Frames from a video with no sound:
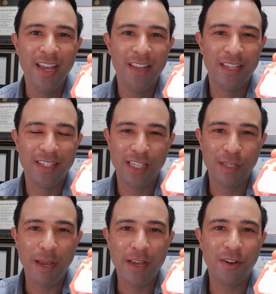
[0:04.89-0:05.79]
This
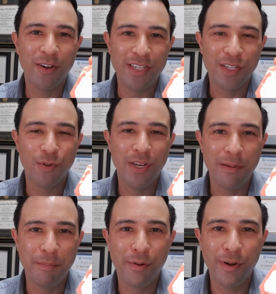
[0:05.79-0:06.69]
expander is 3D
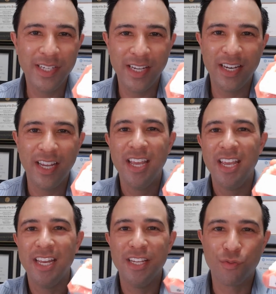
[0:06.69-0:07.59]
printed.
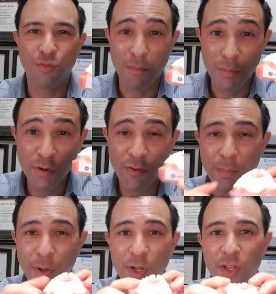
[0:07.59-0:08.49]
It is
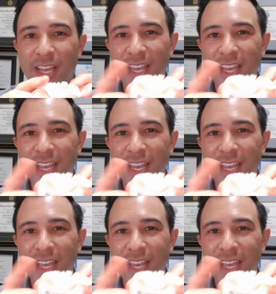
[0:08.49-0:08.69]
removable.